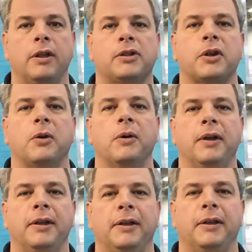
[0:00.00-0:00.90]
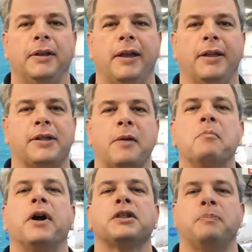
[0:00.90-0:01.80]
So it's a
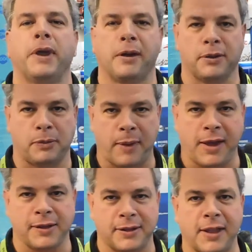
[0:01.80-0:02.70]
much bigger space